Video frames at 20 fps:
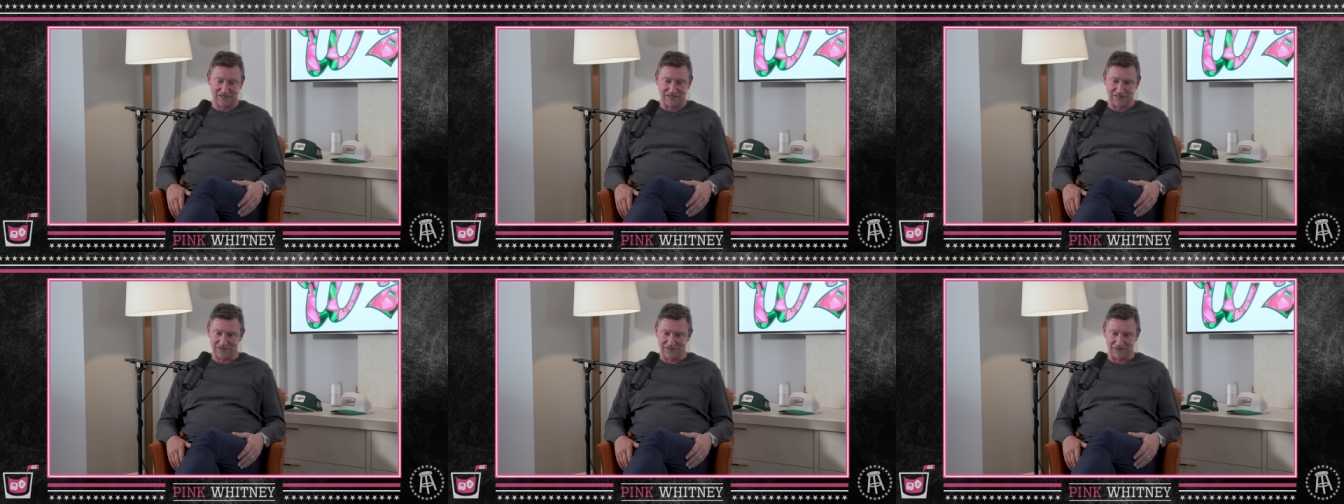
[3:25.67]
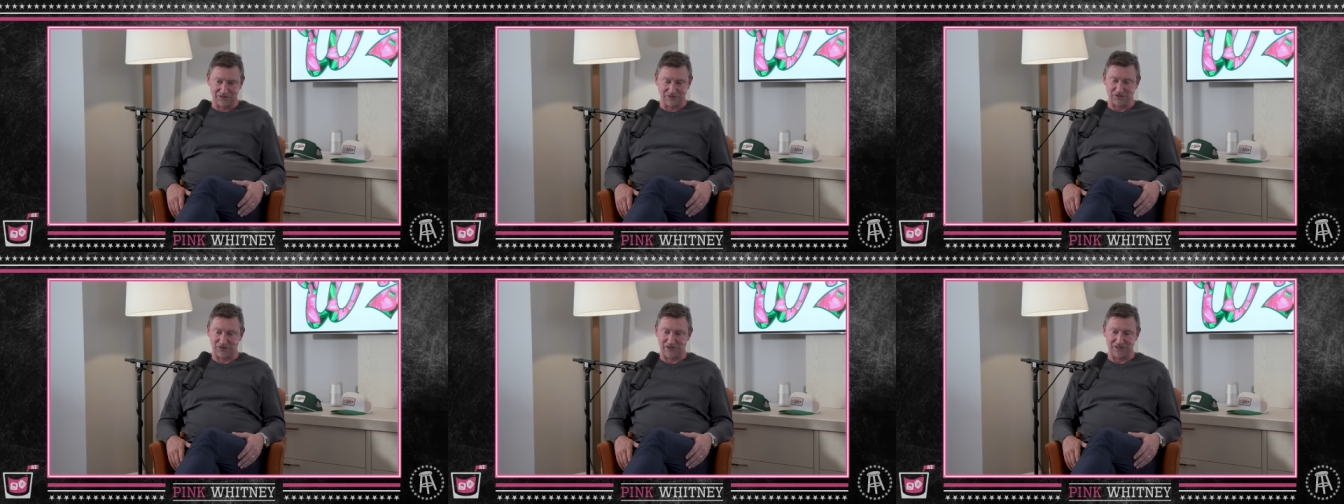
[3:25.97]
And
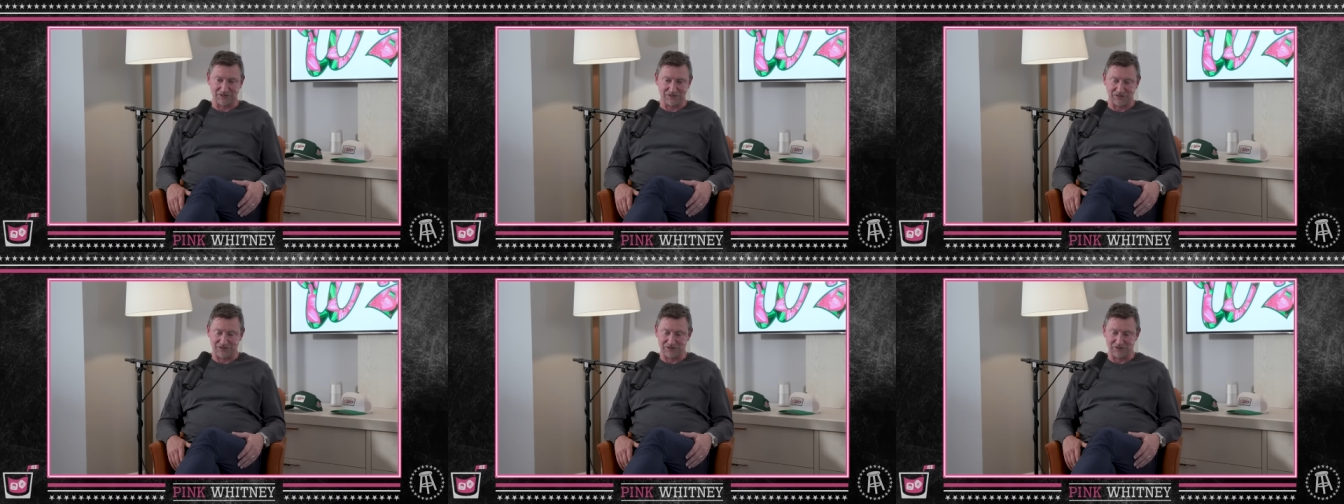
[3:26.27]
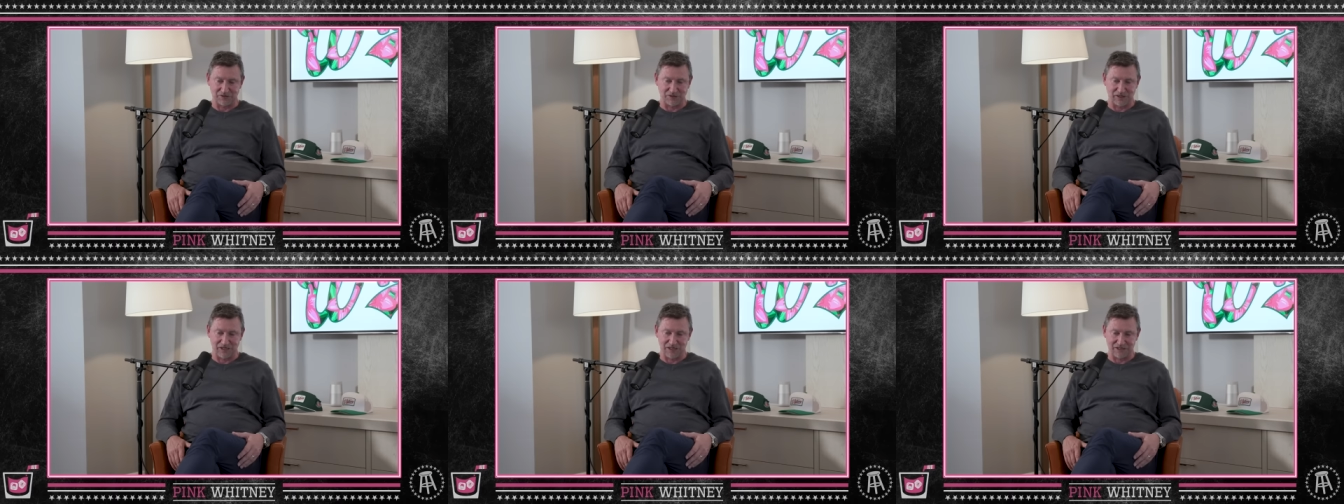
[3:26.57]
Detroit's
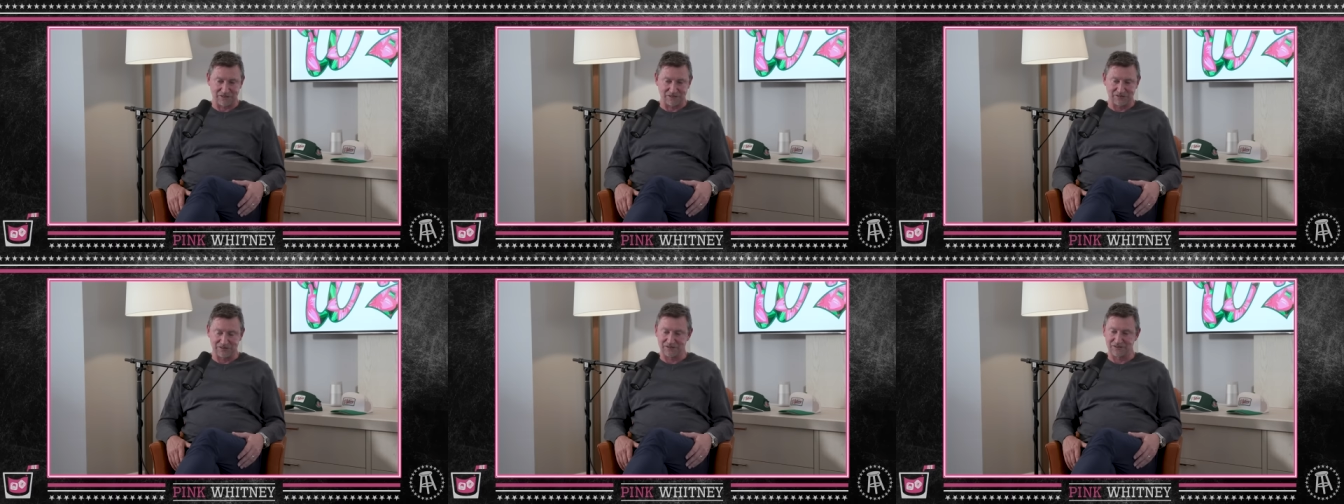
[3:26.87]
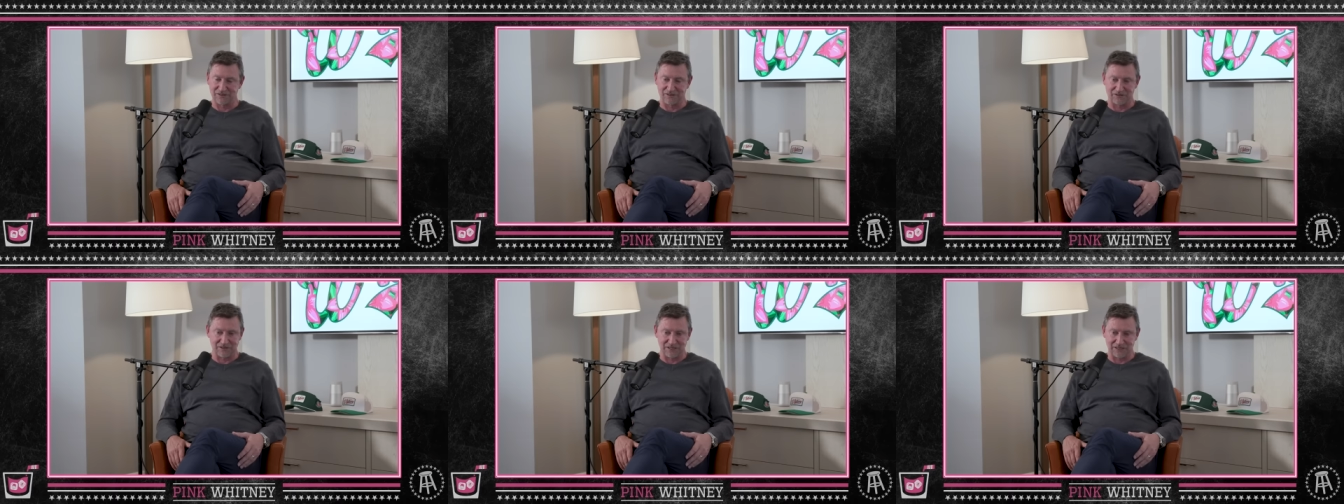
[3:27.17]
Detroit.
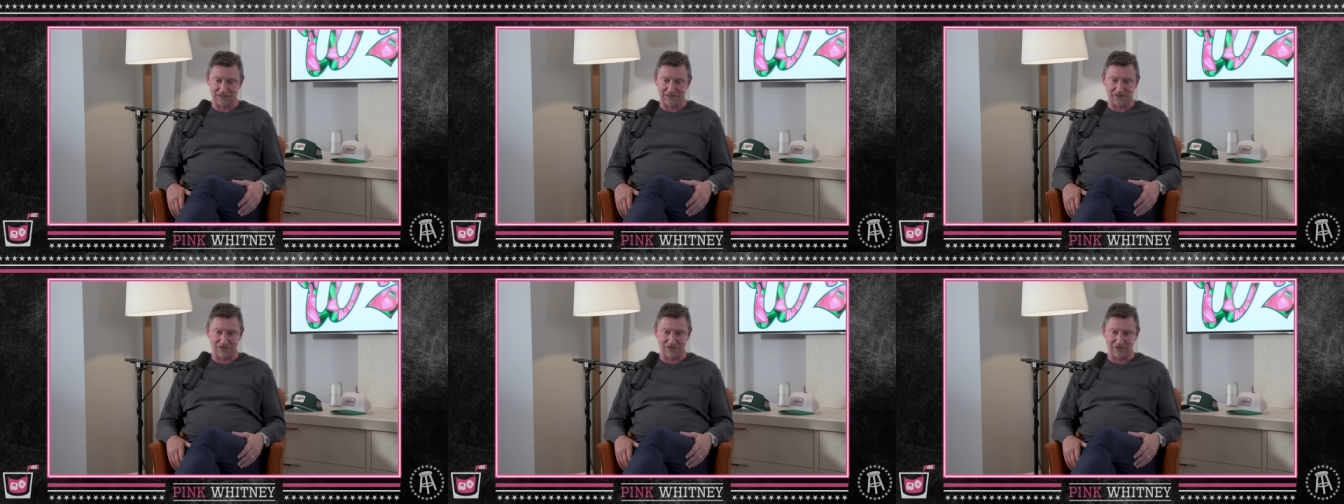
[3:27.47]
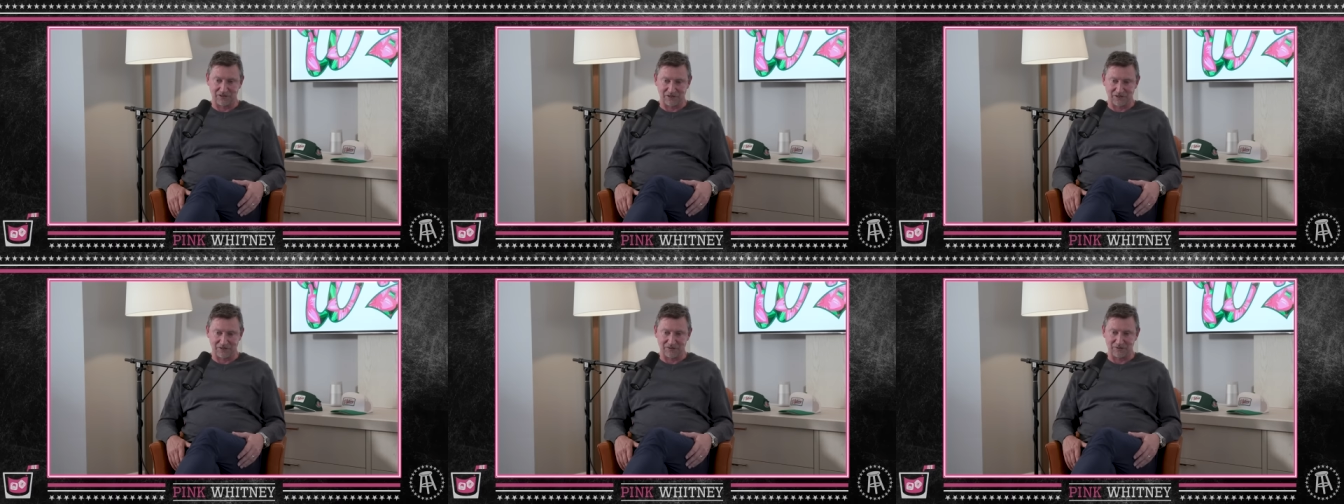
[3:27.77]
You don't need to
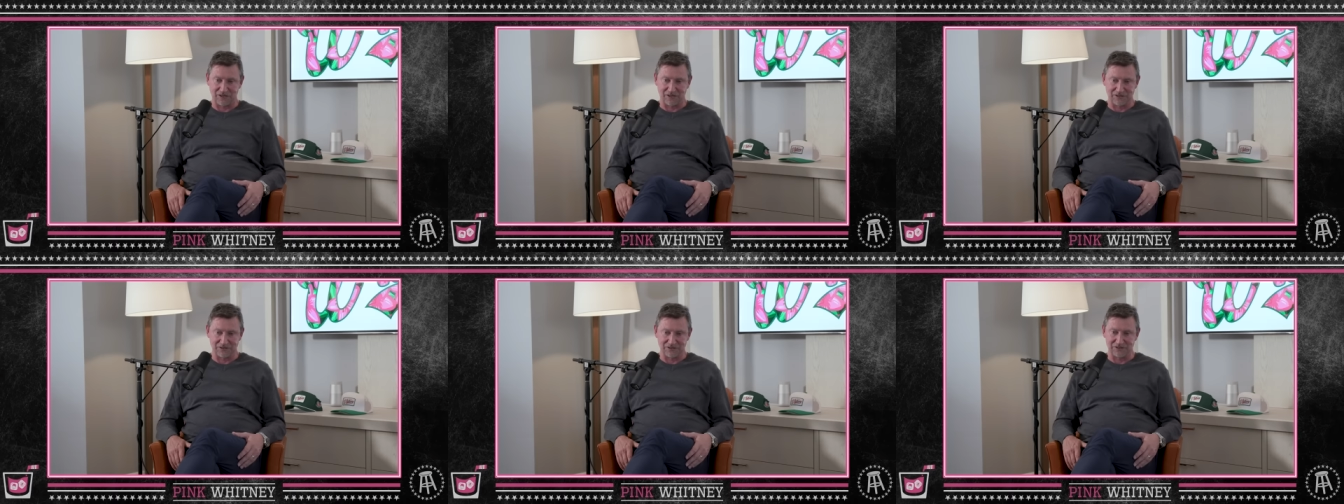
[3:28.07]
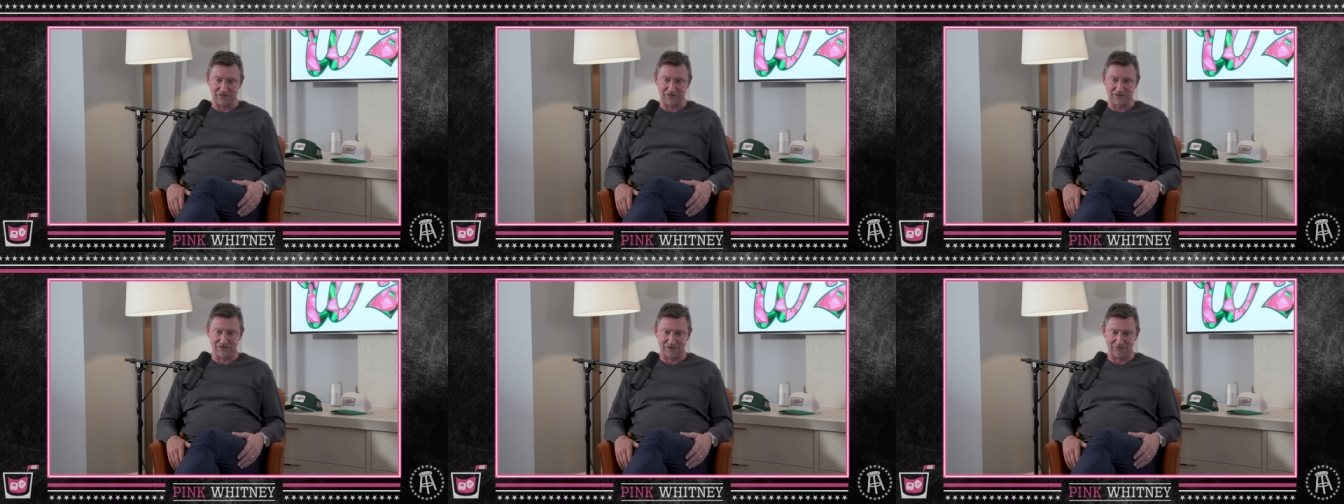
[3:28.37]
go there. Why don't you
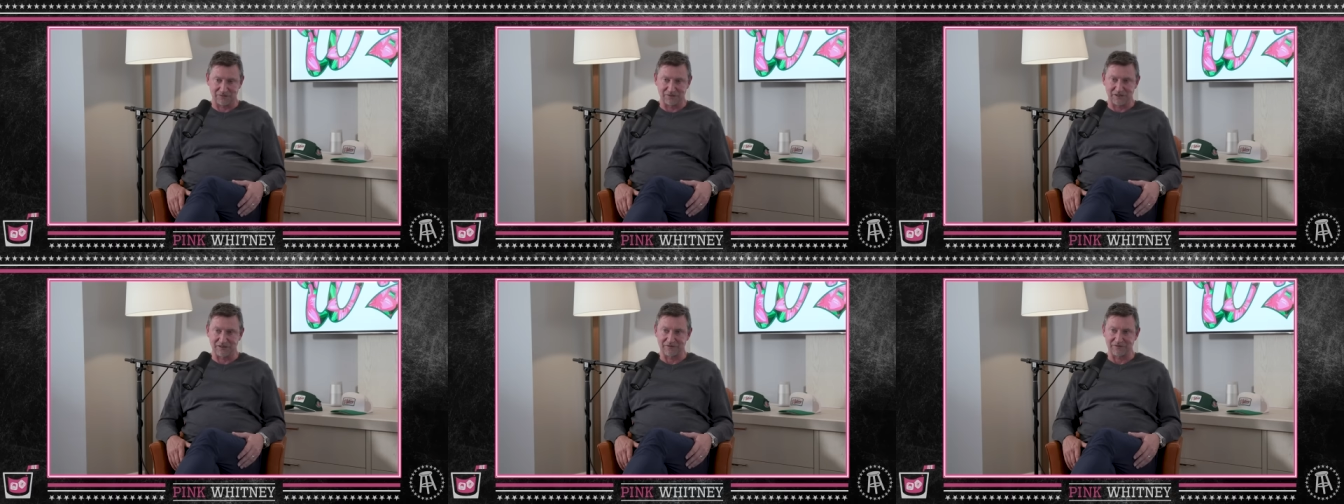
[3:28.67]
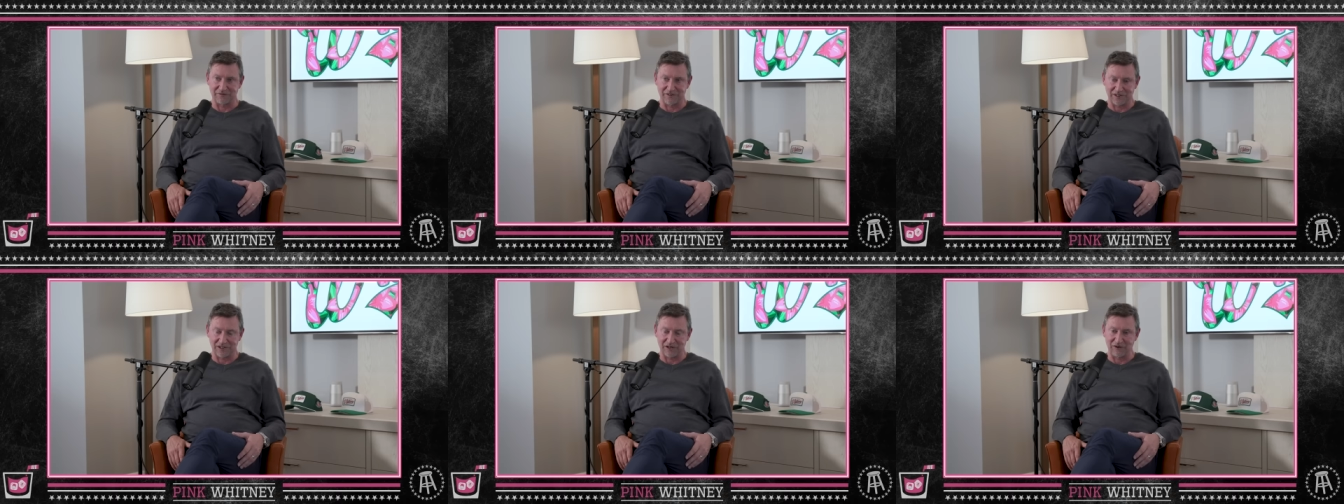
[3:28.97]
do something
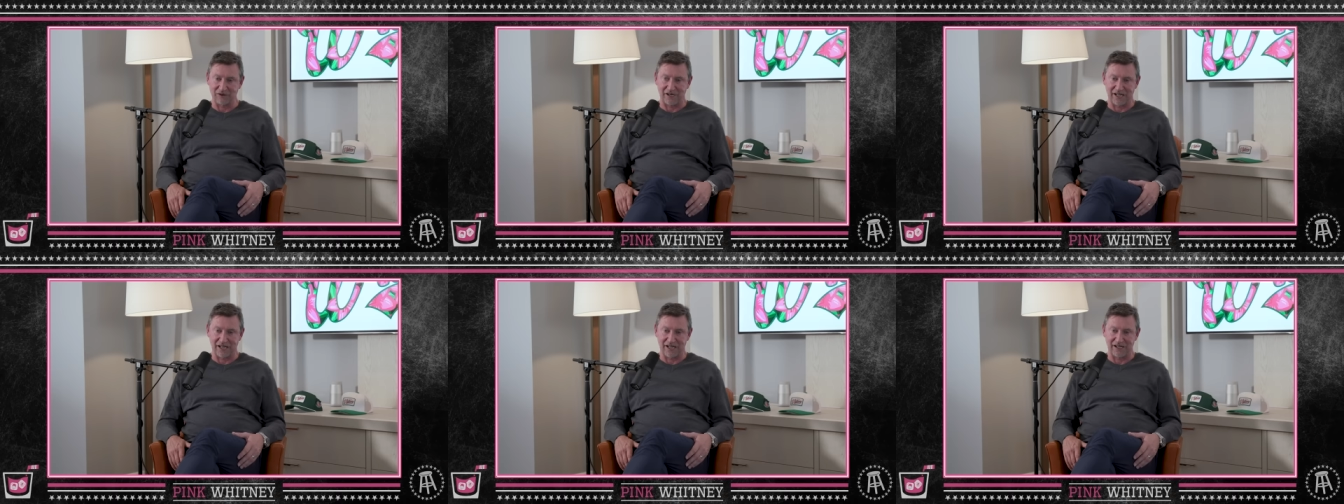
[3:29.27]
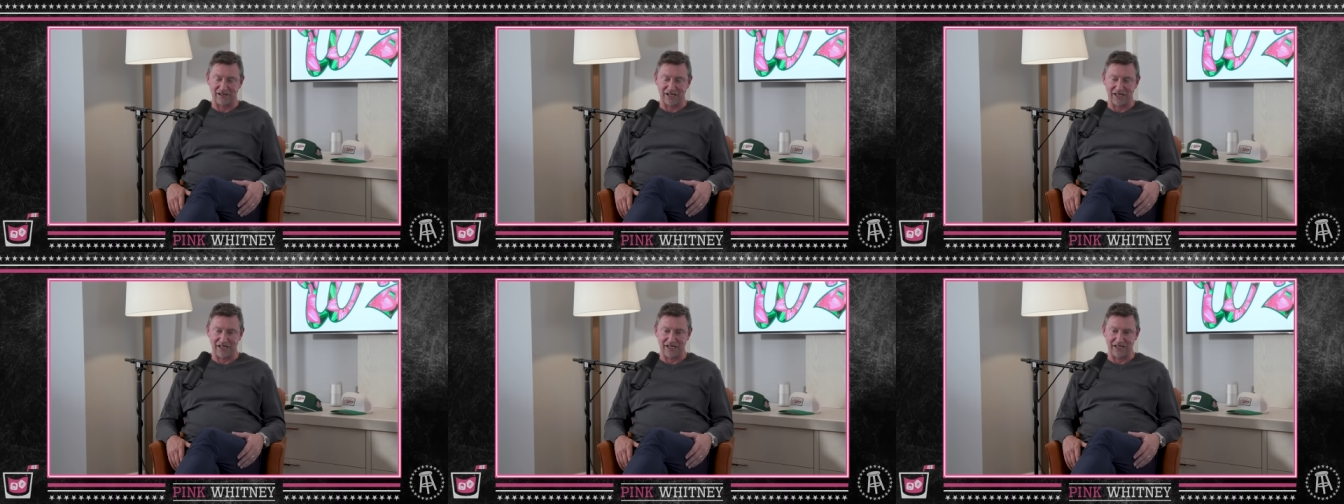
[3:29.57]
different and go to
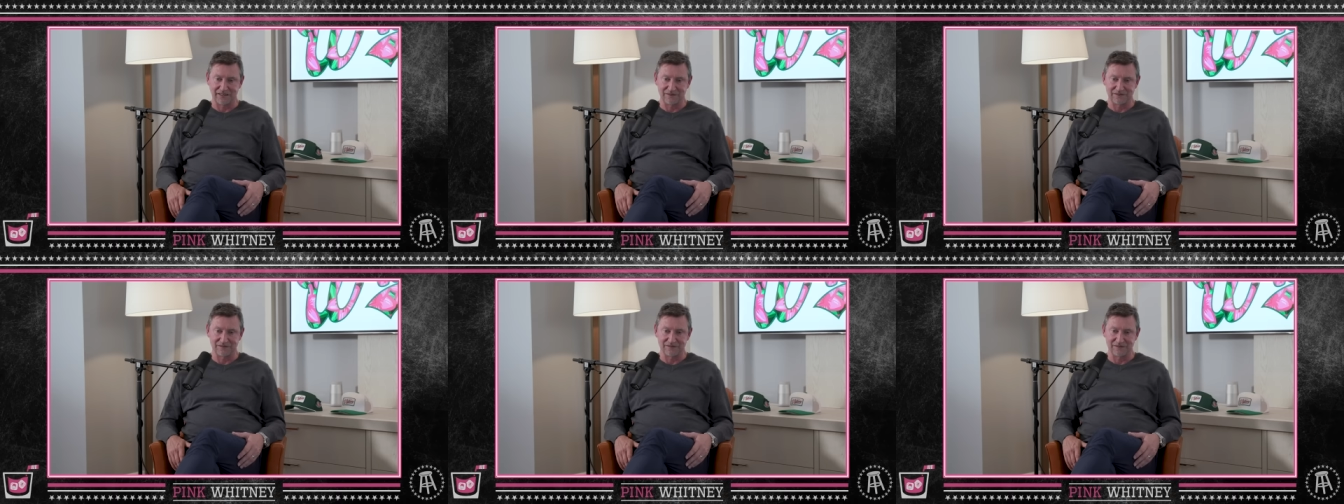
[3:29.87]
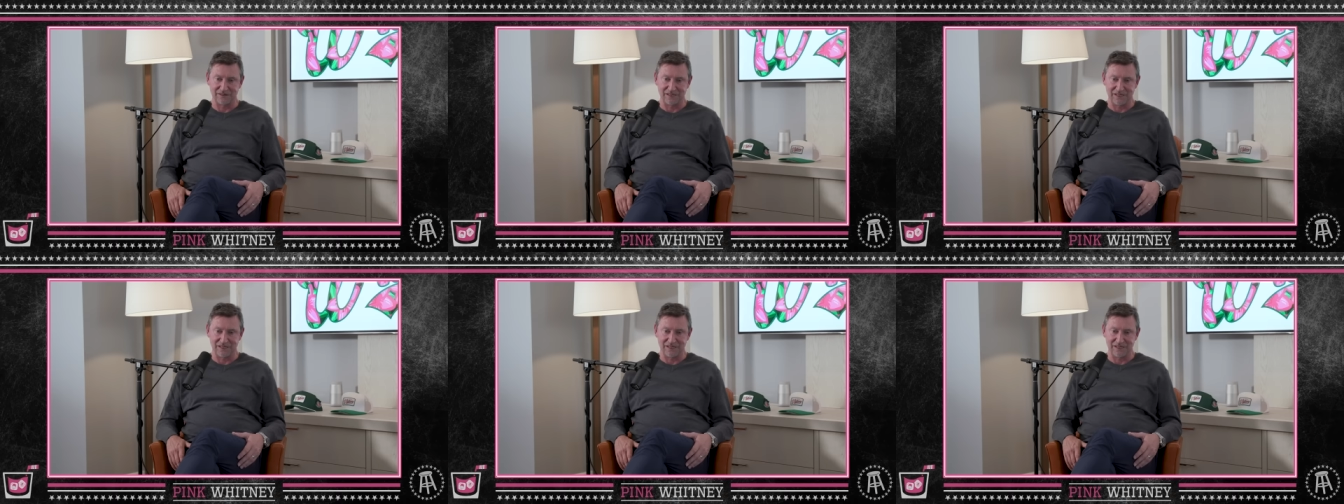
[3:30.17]
L.A.?